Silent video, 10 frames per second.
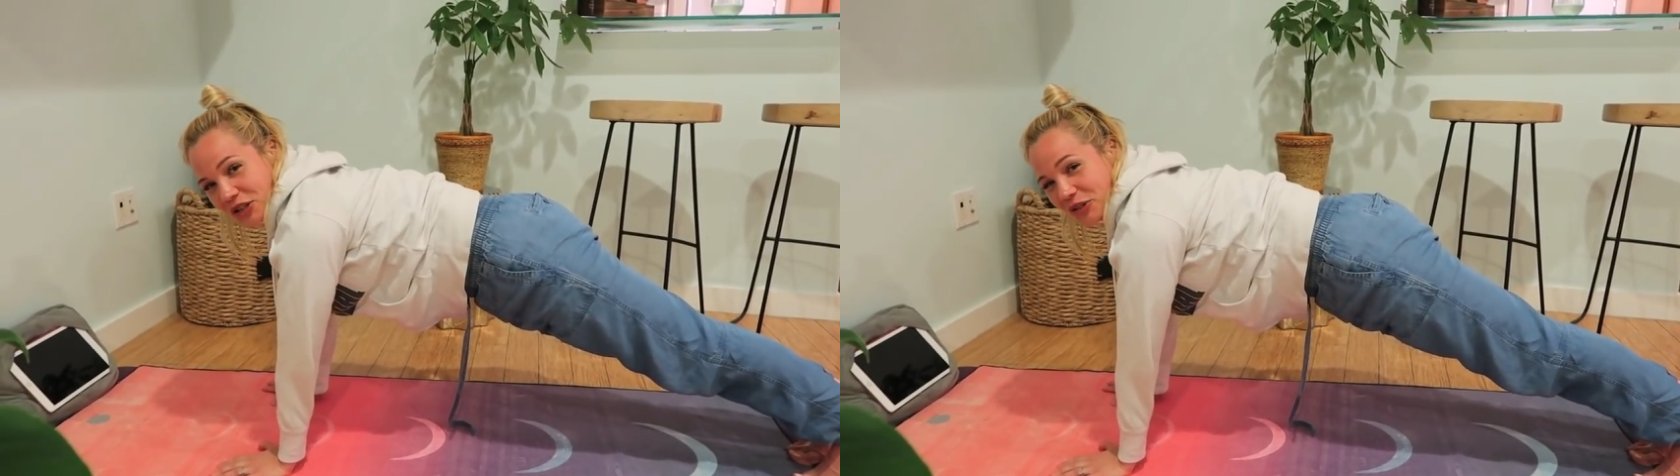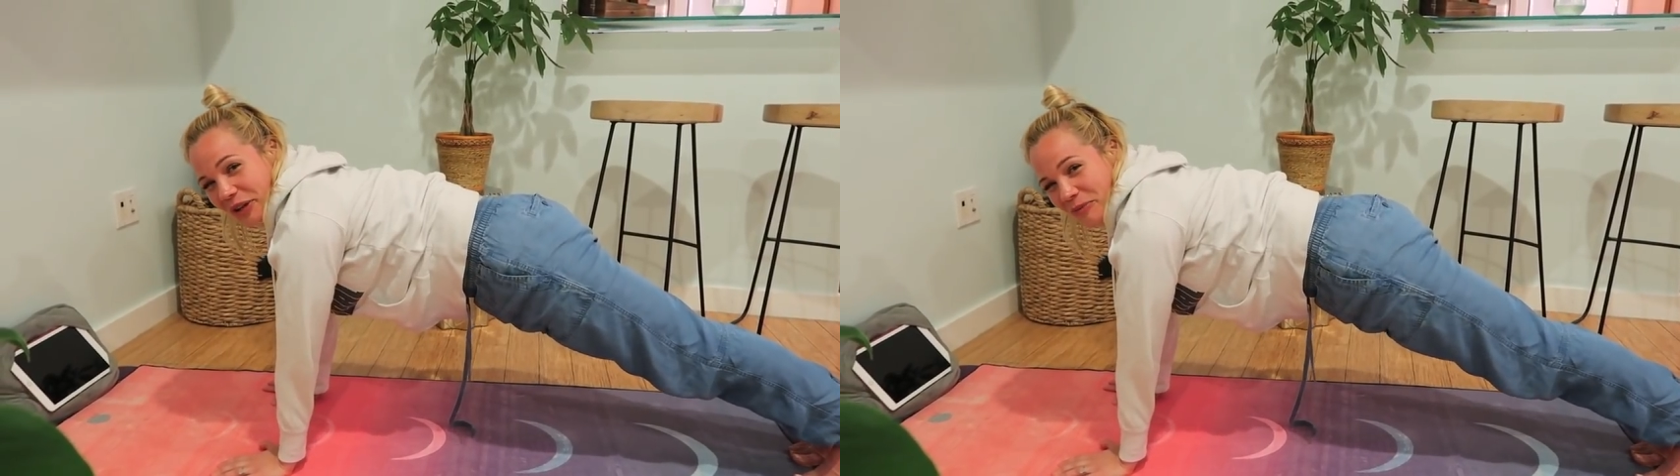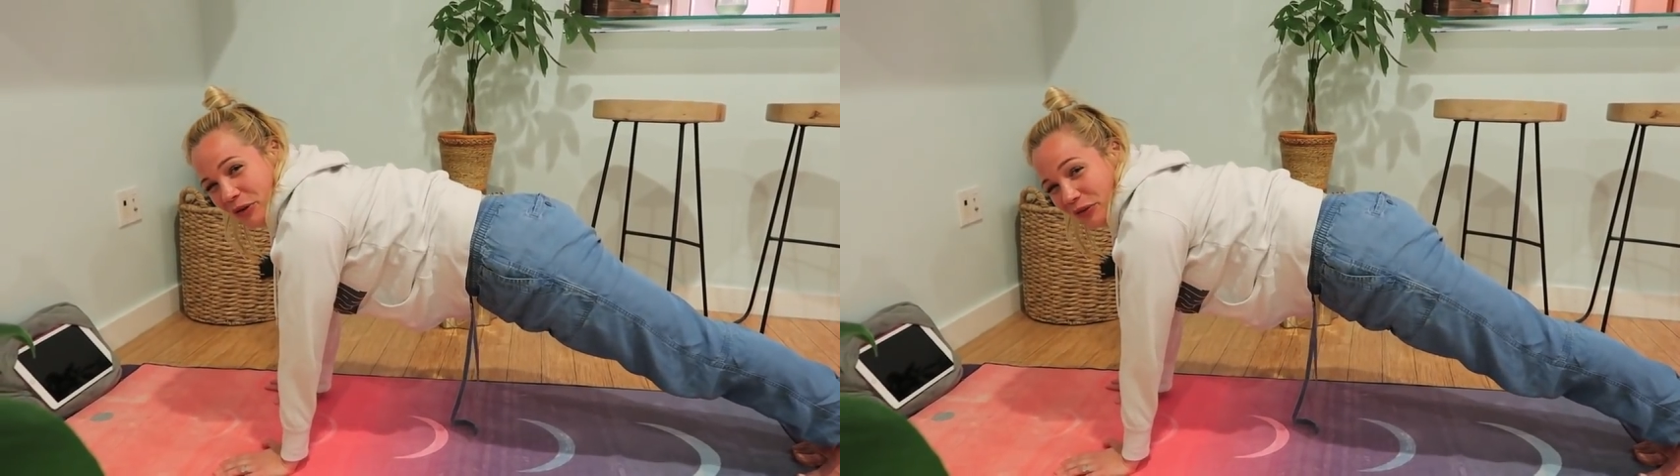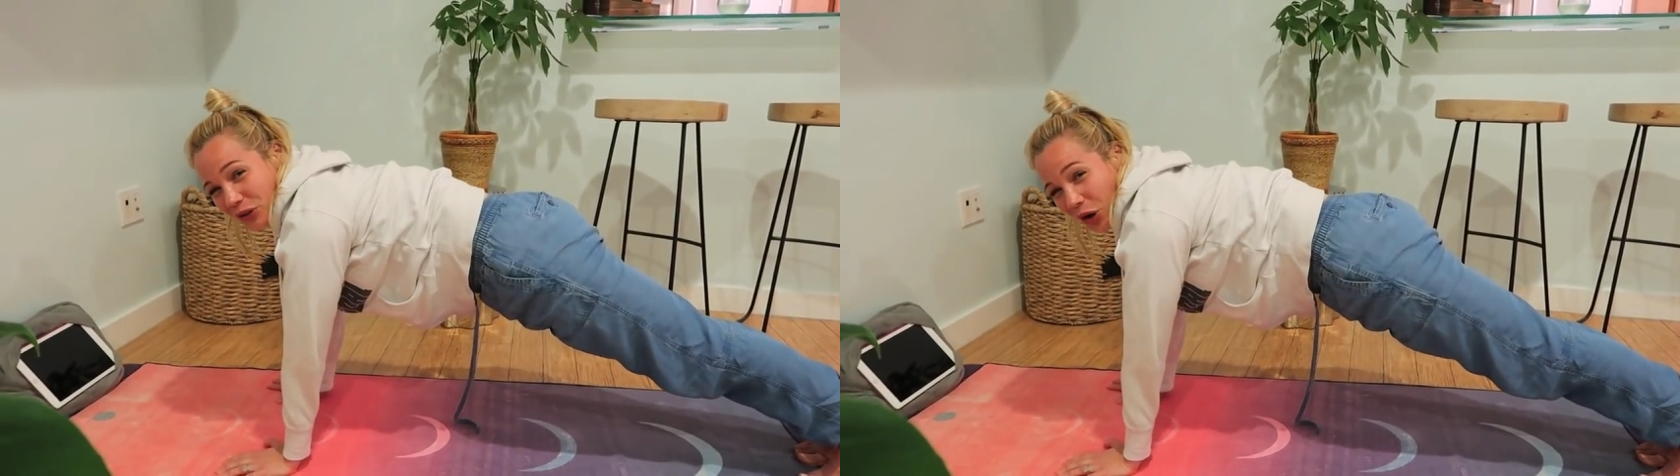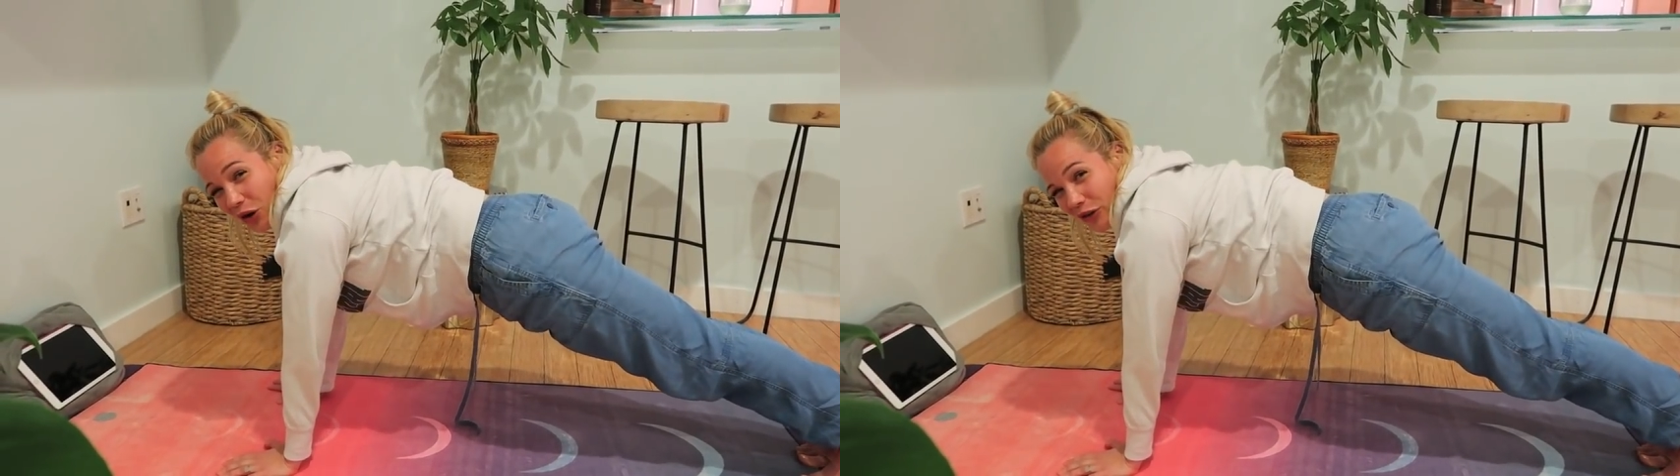So I
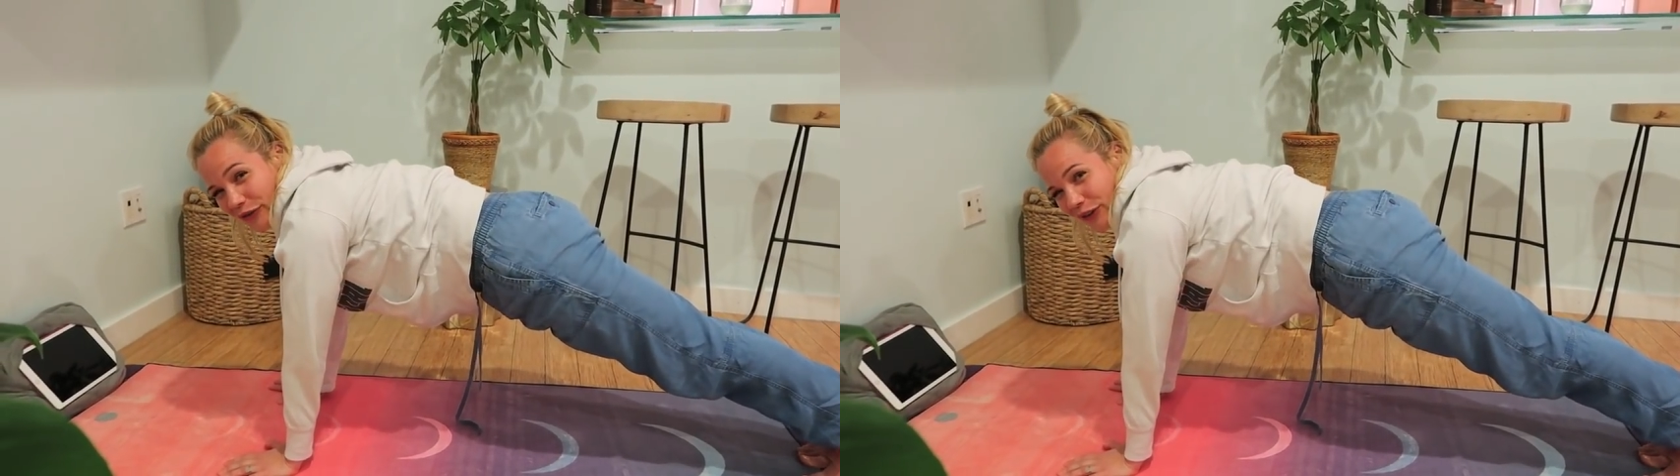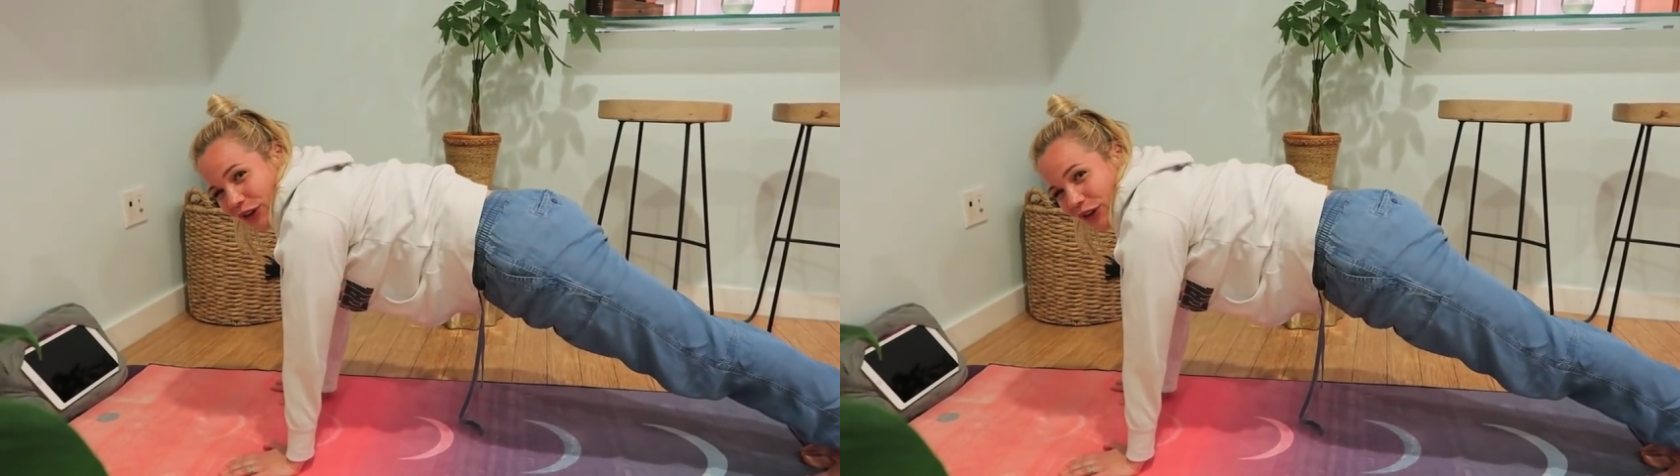moved all the